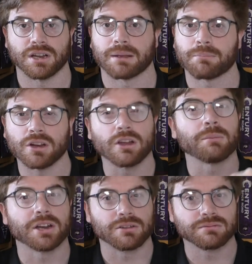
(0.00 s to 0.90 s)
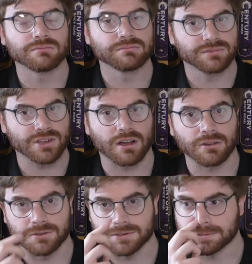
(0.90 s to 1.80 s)
like polyomino
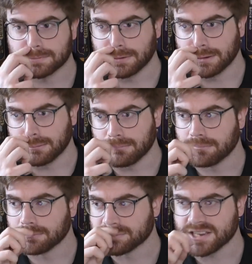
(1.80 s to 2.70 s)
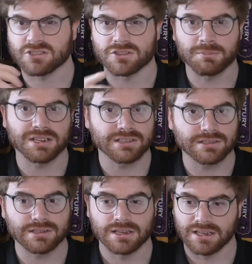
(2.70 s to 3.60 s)
tiles, Tetris
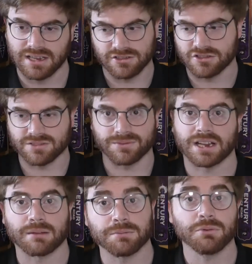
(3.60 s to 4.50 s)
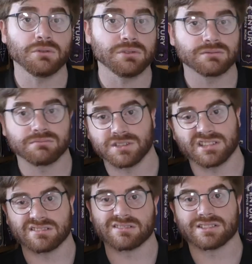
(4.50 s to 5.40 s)
pieces, and you're just filling up your board
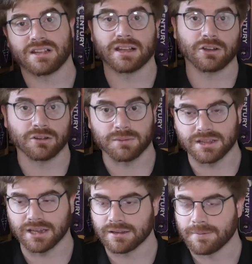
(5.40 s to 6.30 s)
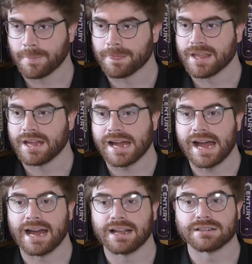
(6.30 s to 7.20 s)
with a slight economy thing.
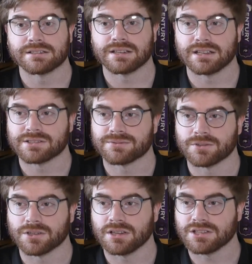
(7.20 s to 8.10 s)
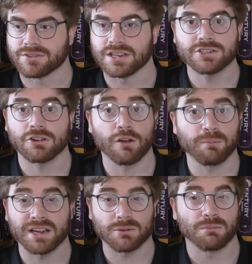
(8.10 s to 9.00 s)
And it's an intro. I've
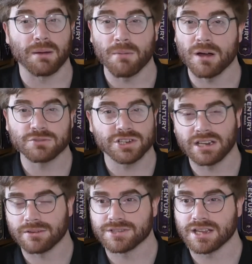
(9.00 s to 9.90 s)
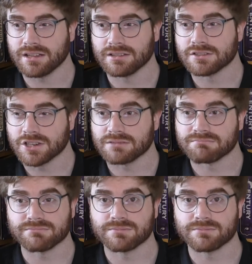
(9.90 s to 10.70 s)
played it with my mum, she loved it, and she